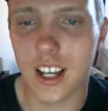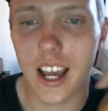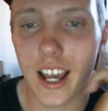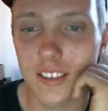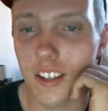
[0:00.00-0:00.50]

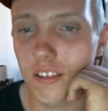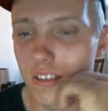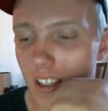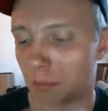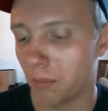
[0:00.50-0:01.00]
As I was
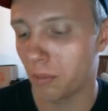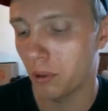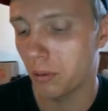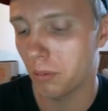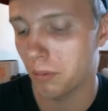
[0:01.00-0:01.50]
saying
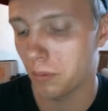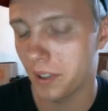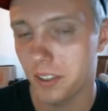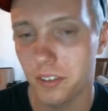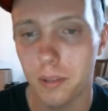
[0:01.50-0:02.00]
before
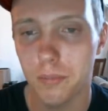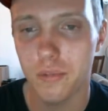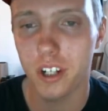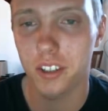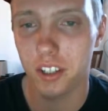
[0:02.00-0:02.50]
my dip
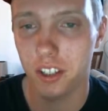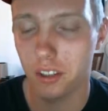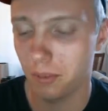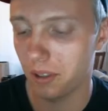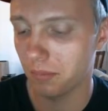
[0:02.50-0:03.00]
tried to kill me,